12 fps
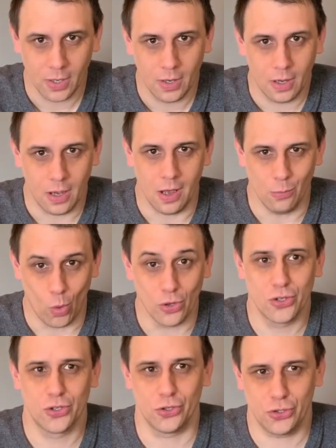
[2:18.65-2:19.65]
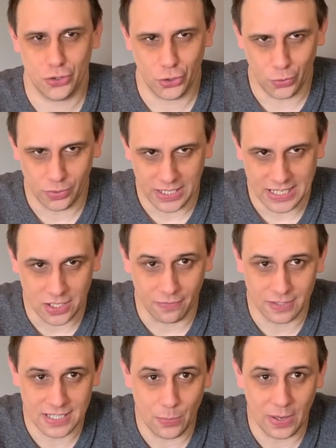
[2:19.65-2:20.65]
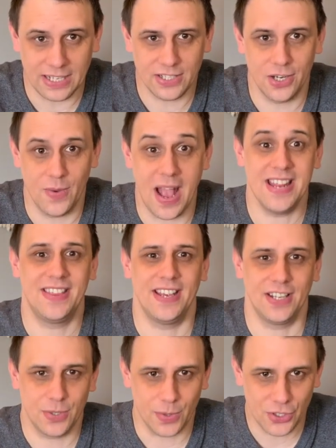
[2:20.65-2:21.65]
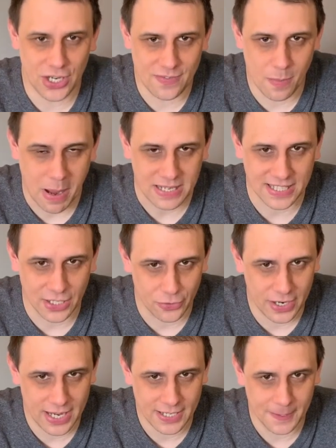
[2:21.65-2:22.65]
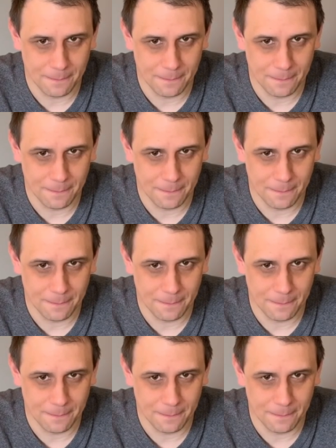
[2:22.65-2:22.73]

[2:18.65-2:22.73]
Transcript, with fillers: Um, one such student is obviously willing to do anything to achieve a passing grade.